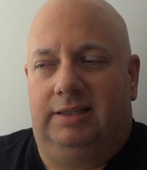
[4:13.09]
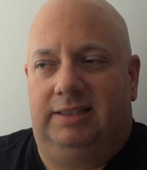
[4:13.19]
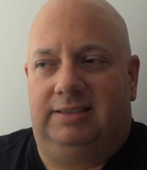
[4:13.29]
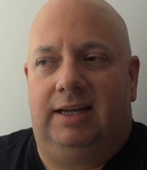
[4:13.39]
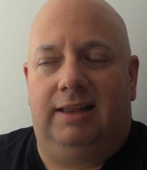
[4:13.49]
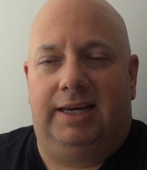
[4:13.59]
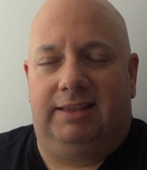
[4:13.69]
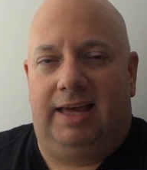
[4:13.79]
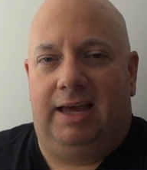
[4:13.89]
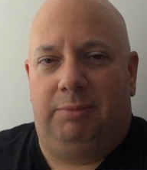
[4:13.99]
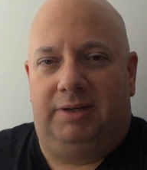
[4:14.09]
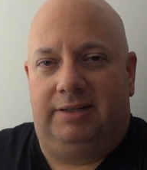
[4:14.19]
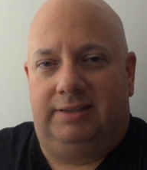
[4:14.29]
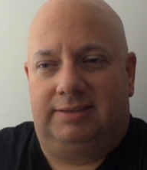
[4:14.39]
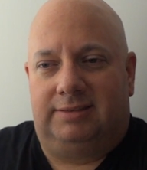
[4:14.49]
It's not like that, but
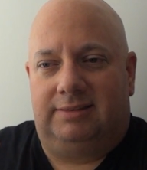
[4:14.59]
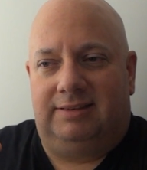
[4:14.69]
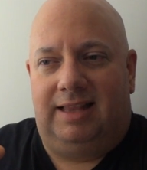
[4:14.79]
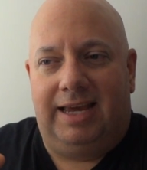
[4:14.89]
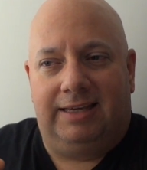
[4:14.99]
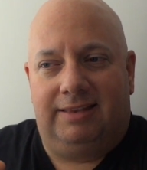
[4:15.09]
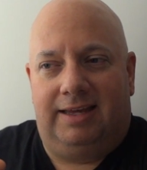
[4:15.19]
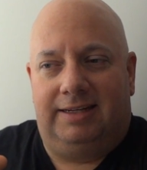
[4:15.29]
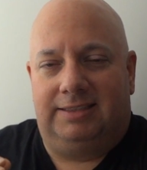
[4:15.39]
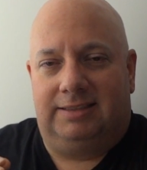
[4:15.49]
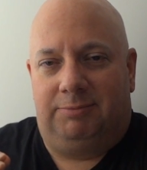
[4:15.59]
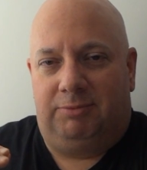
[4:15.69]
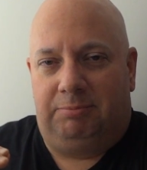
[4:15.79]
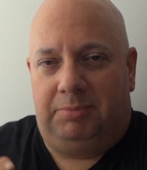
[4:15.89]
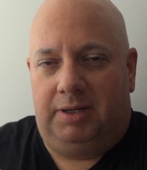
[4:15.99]
it is like that,
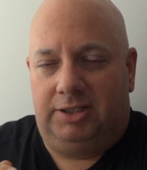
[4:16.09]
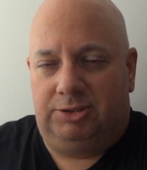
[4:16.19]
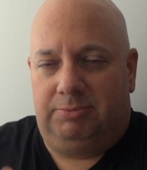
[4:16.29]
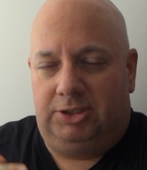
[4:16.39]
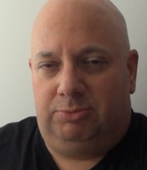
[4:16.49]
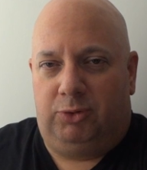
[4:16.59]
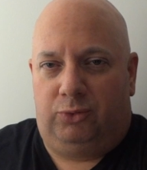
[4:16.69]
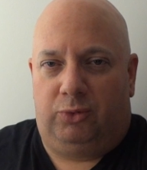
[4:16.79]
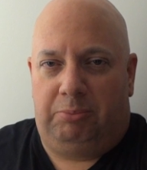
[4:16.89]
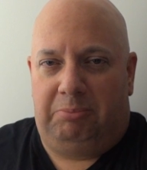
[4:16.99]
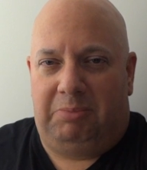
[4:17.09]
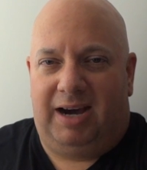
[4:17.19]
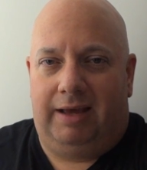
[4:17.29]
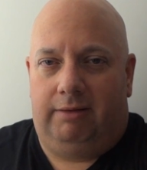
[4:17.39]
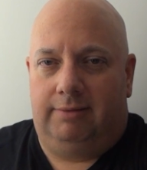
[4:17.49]
except much, much more sort of
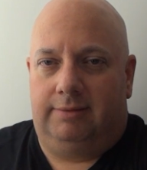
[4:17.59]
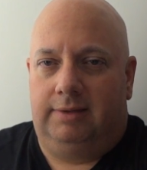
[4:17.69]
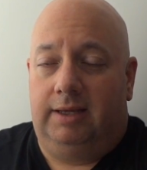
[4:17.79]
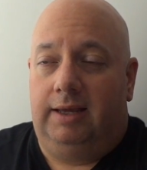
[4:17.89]
mild.